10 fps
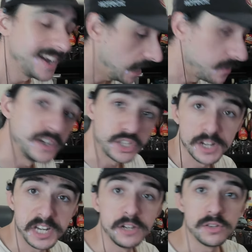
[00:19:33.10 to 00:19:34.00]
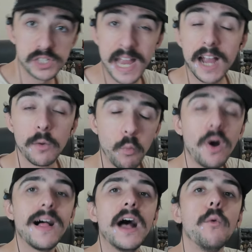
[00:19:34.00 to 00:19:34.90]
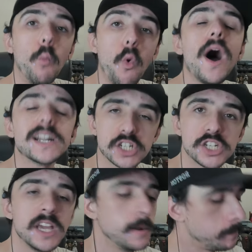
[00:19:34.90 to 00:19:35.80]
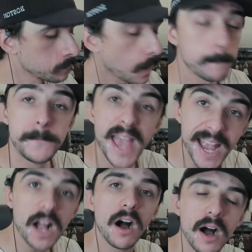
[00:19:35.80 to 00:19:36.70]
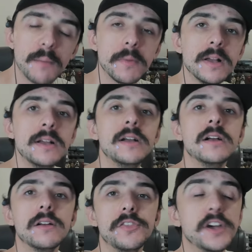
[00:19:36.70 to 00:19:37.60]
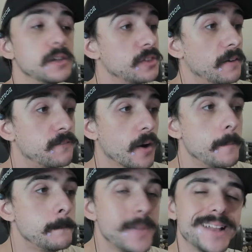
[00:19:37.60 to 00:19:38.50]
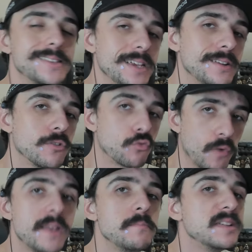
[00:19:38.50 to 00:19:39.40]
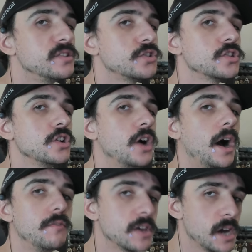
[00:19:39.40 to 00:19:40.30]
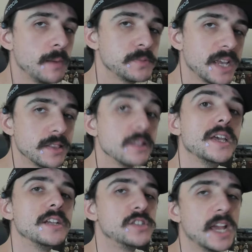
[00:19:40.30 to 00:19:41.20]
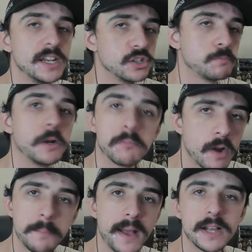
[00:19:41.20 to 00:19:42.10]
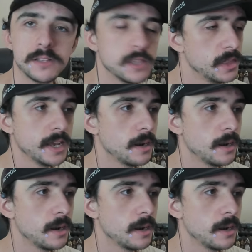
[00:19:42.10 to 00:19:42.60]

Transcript: And they just continued to stack them. While I watched him pick up the the fermented remnants of the cups and the lids and you just put them right back into the thing.